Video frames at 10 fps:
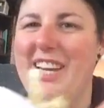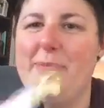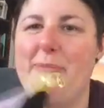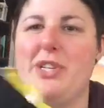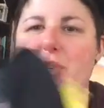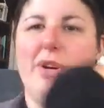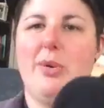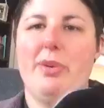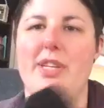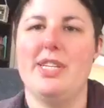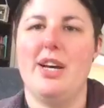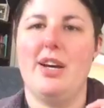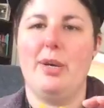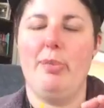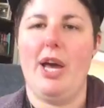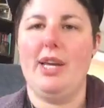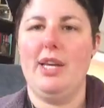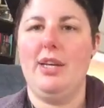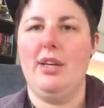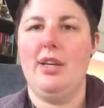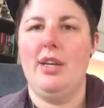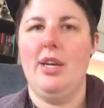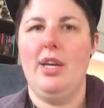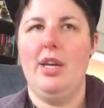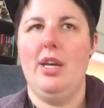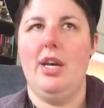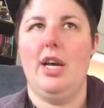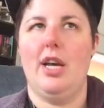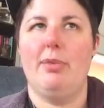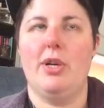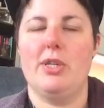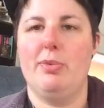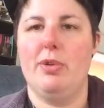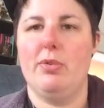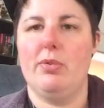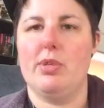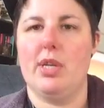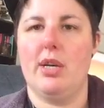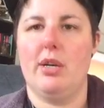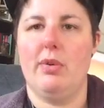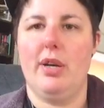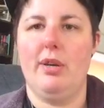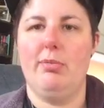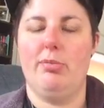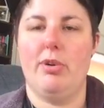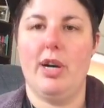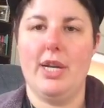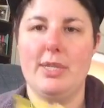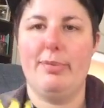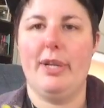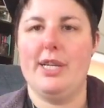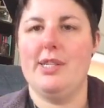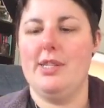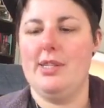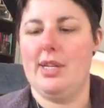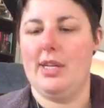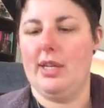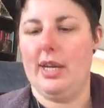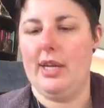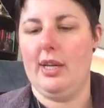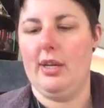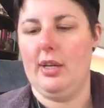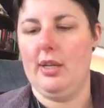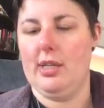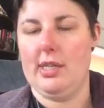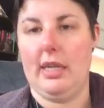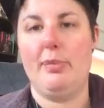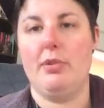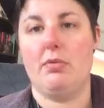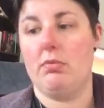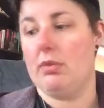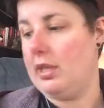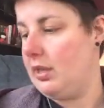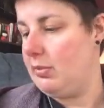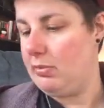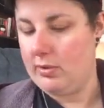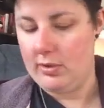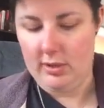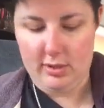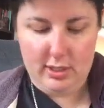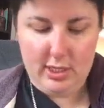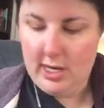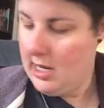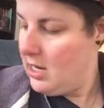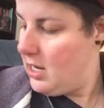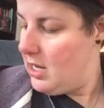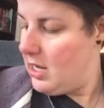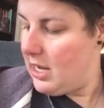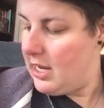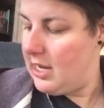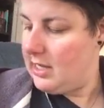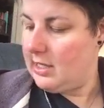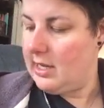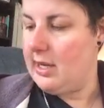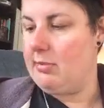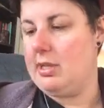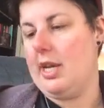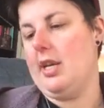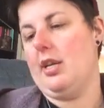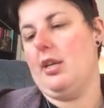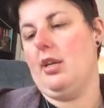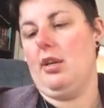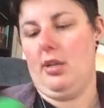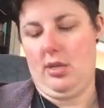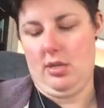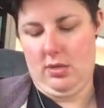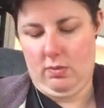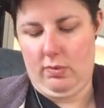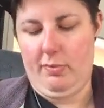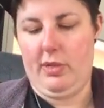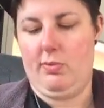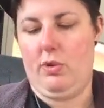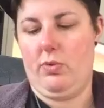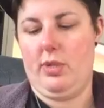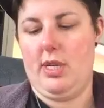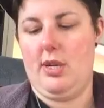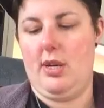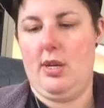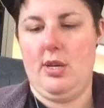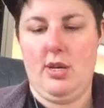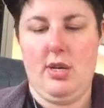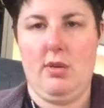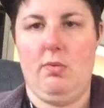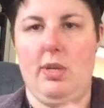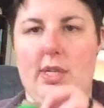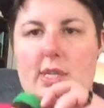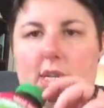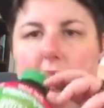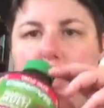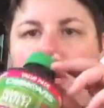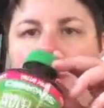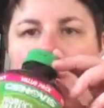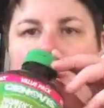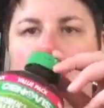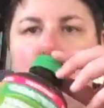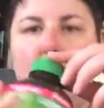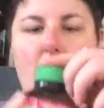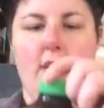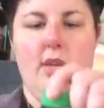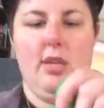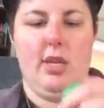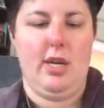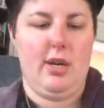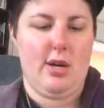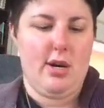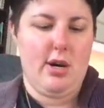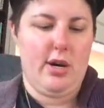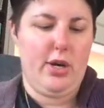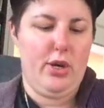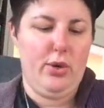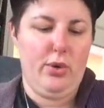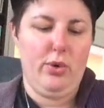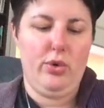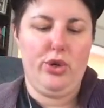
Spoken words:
Make sure you got one with a dark backing. Hospitals are quite bright places and getting sleep is really important. And I am taking Women's Multi once daily. They are huge,